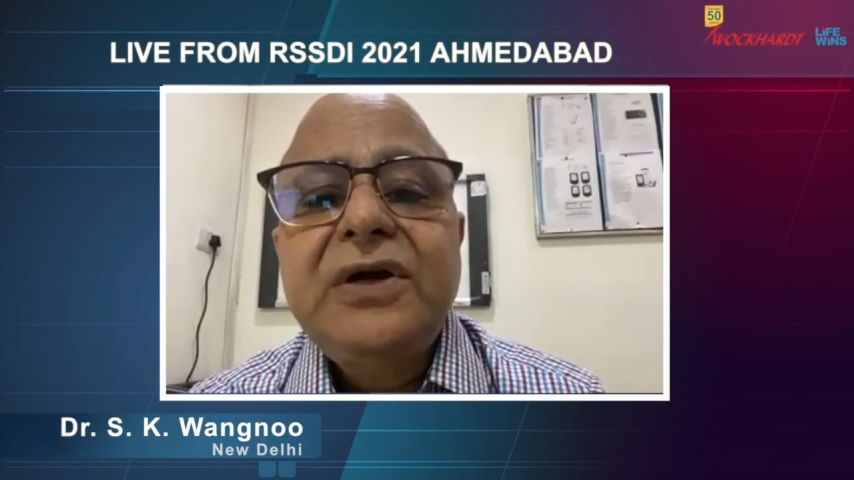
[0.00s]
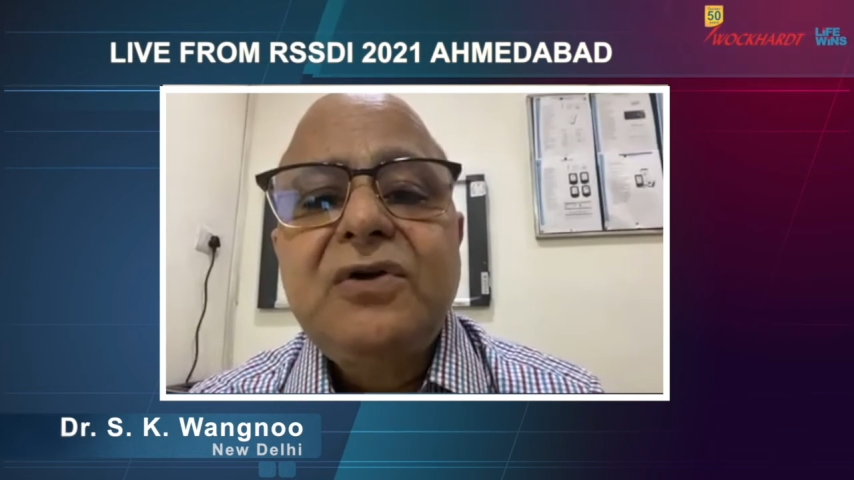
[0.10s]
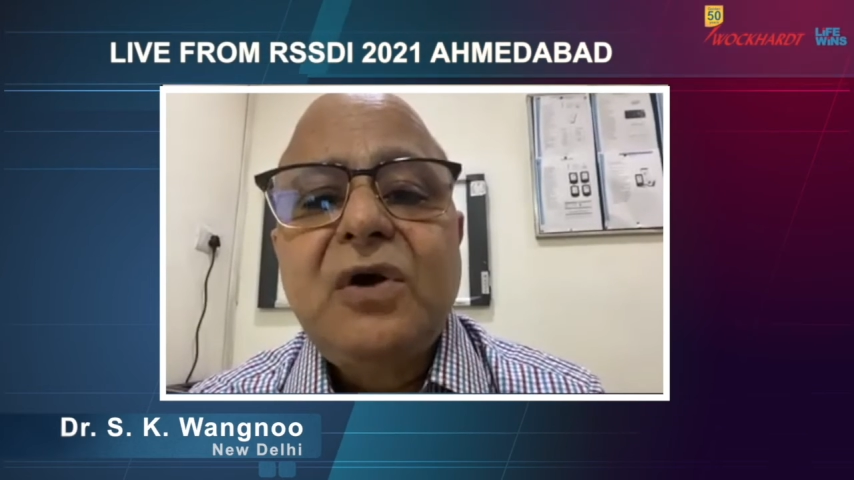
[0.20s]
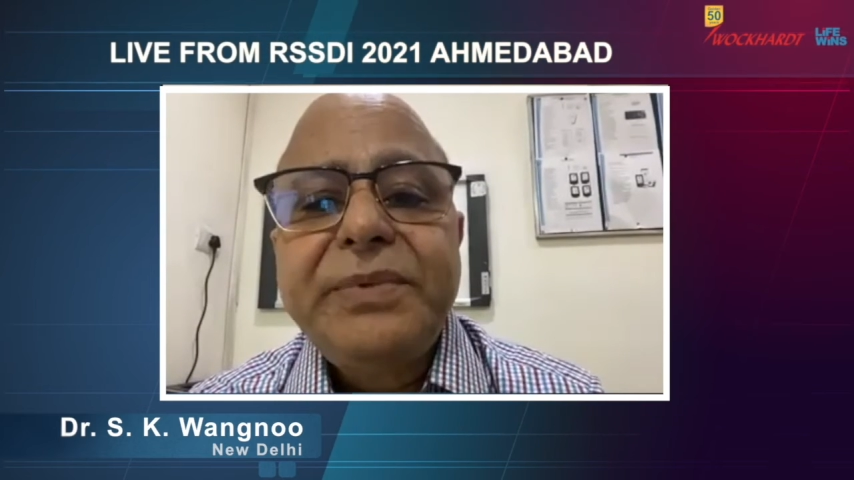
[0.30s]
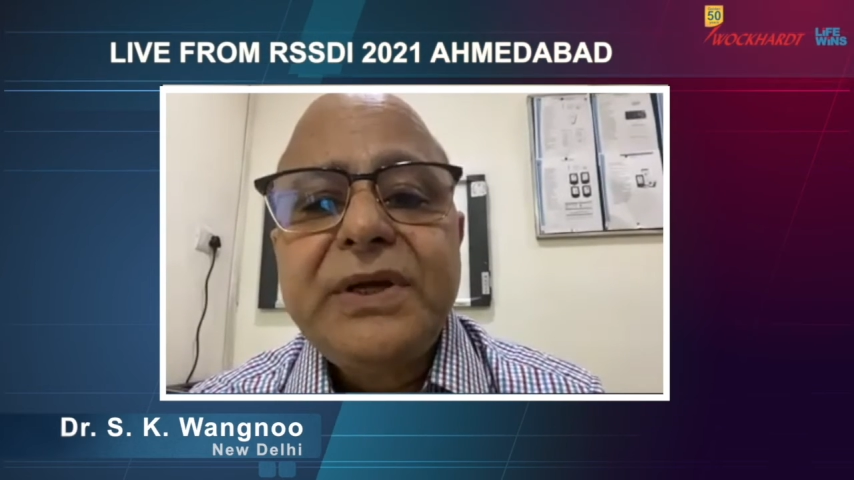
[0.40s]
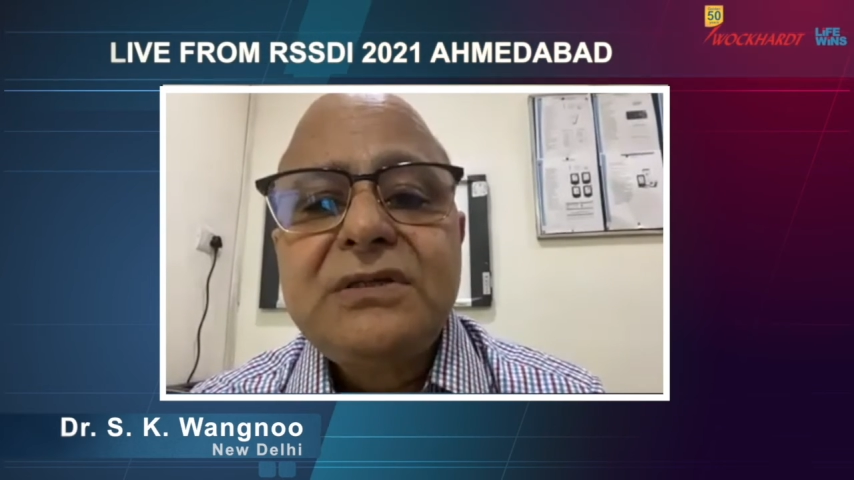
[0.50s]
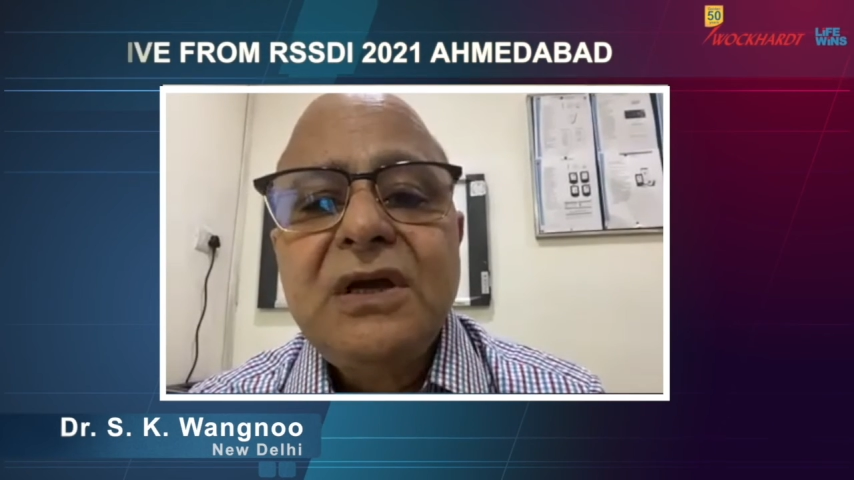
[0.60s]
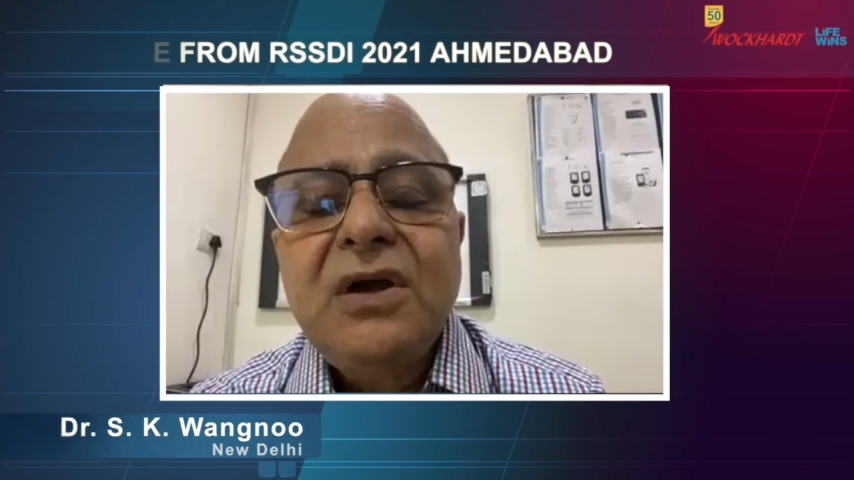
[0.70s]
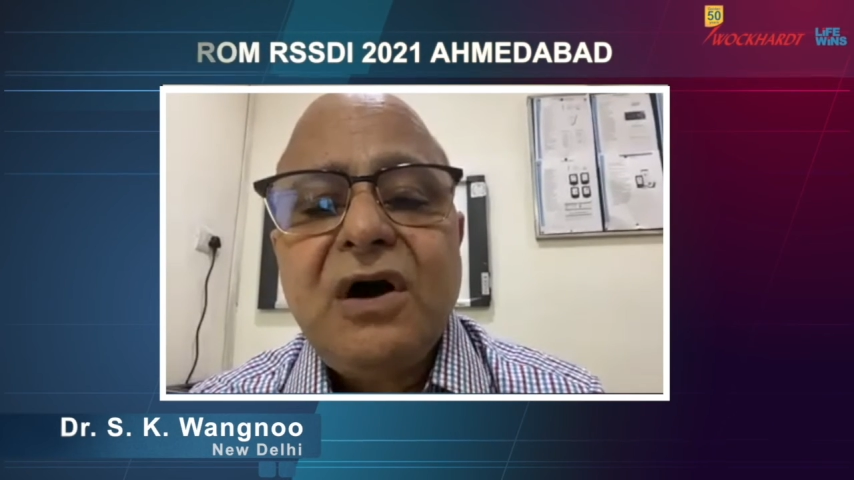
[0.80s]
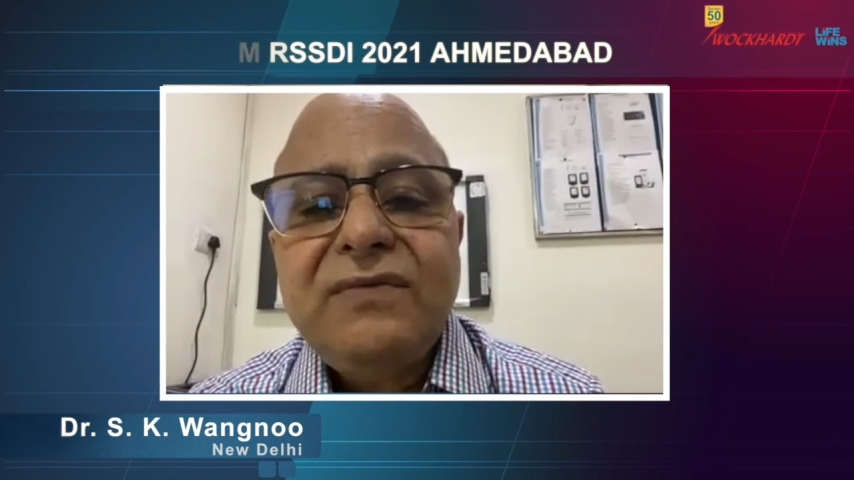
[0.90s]
topics
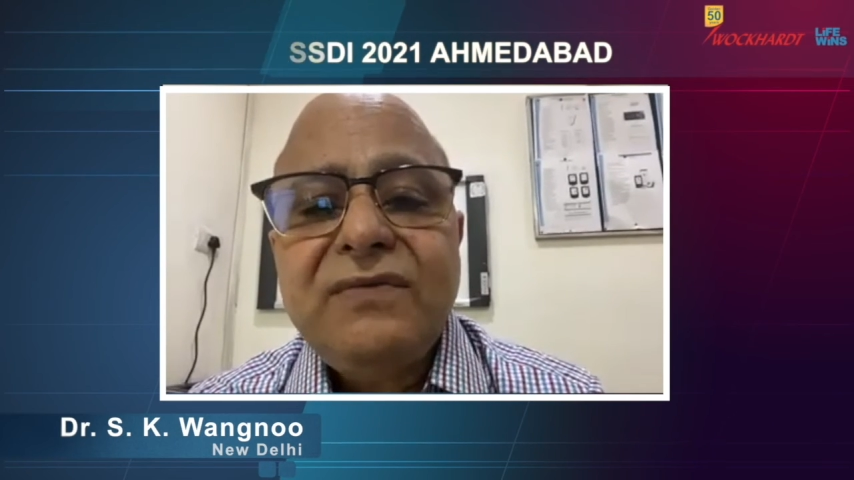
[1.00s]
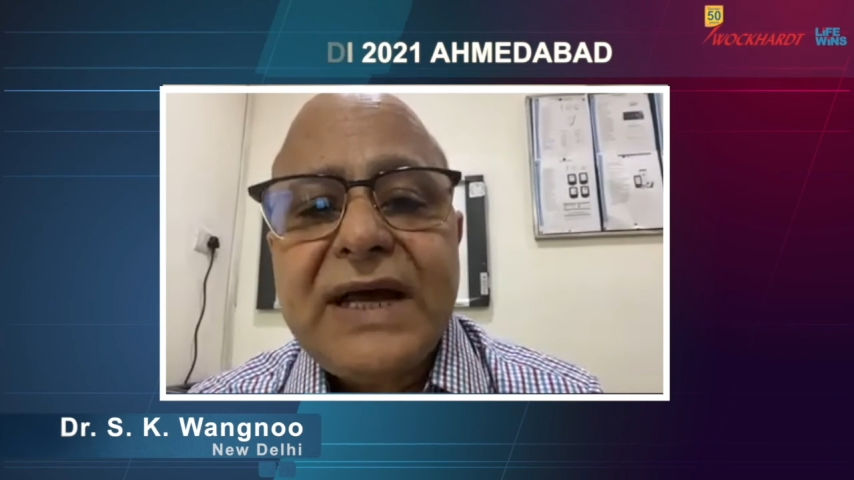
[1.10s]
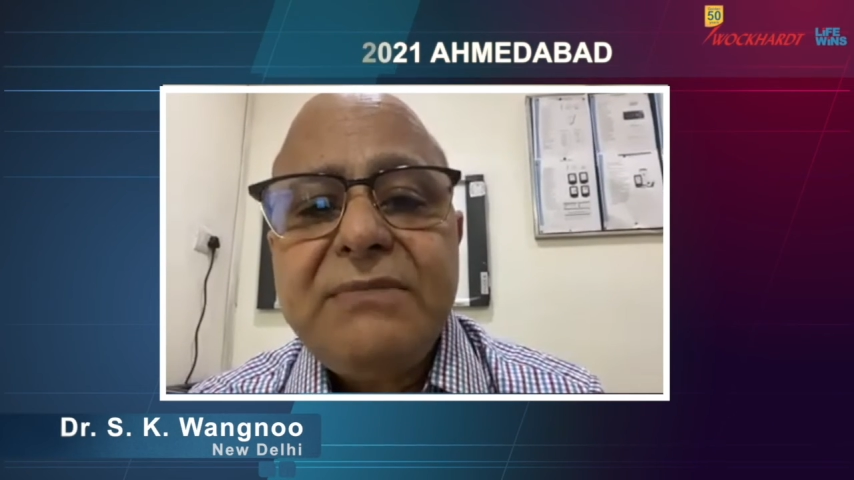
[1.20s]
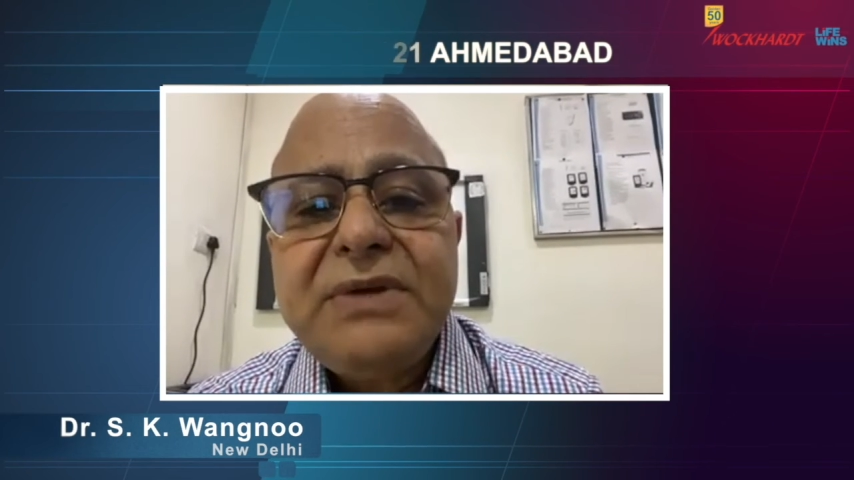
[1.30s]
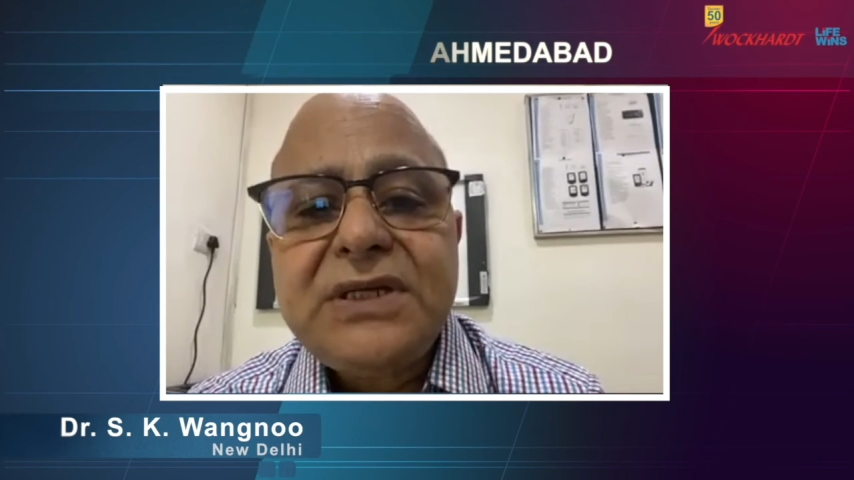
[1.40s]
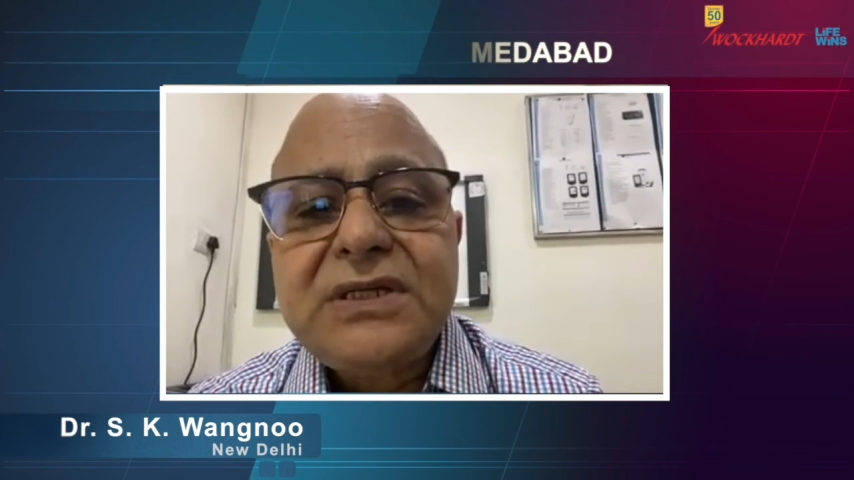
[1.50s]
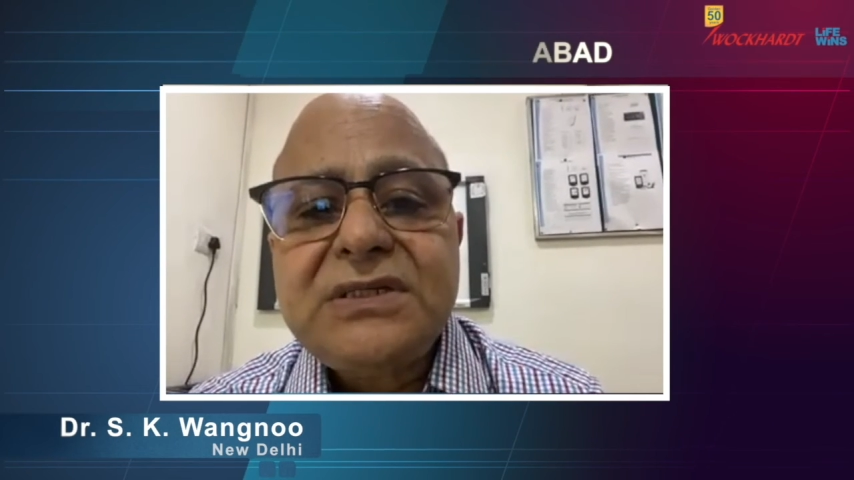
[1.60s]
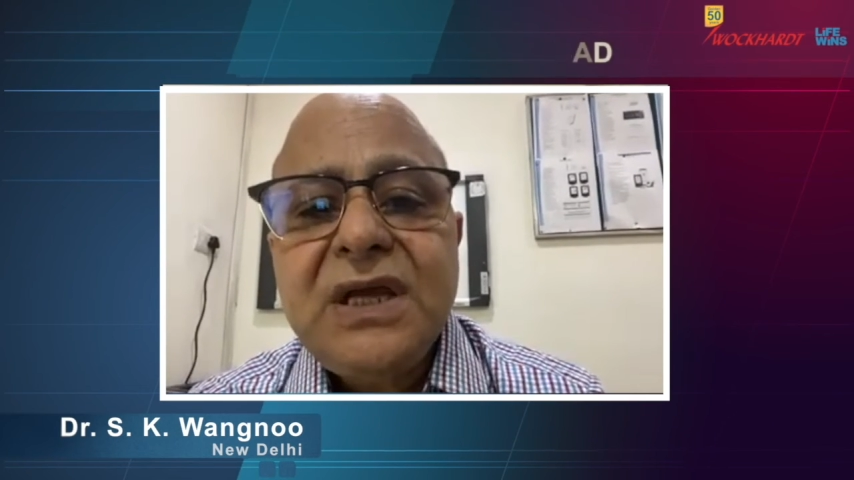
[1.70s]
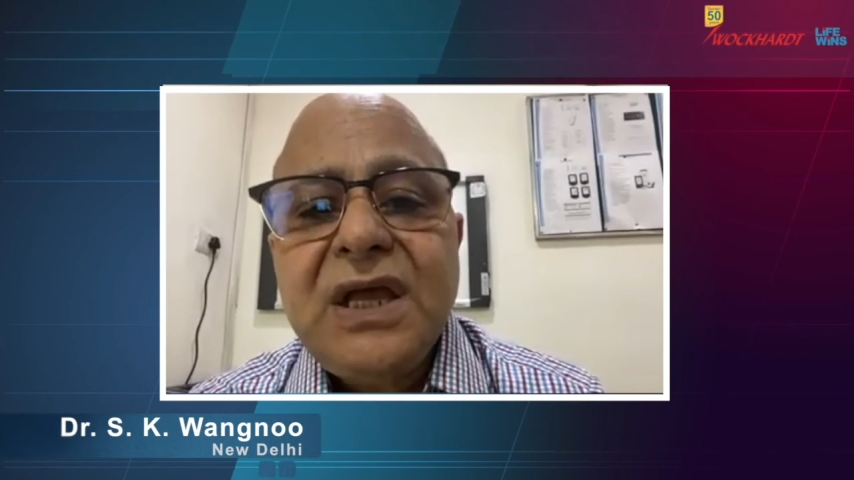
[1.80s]
of diabetes.